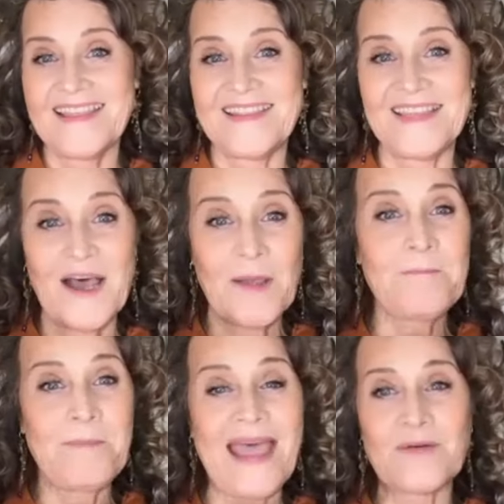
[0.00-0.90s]
the
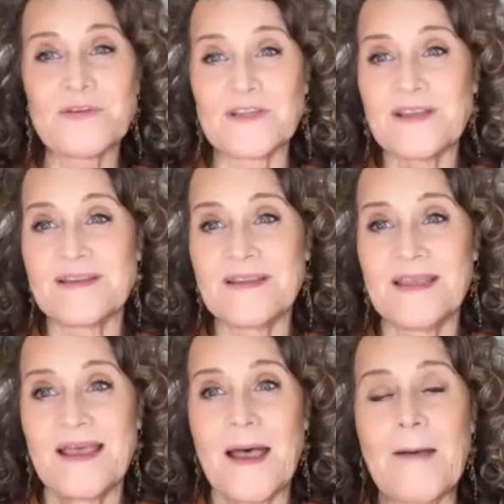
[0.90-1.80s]
unbounded,
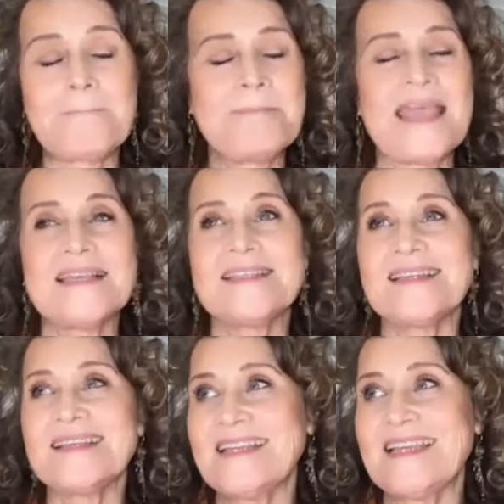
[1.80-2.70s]

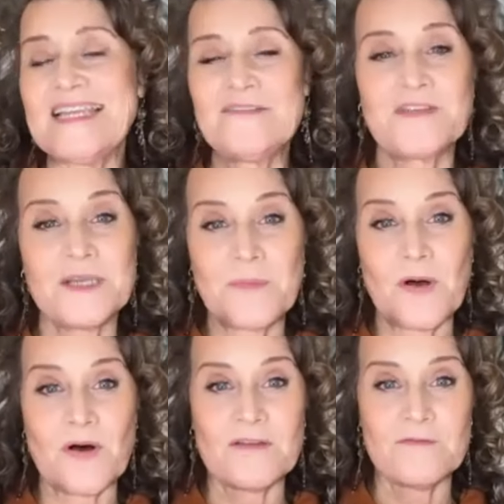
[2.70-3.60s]
amazing, infinite
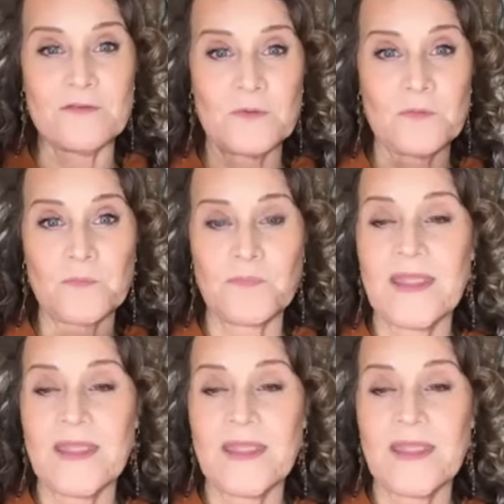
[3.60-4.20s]
part of you.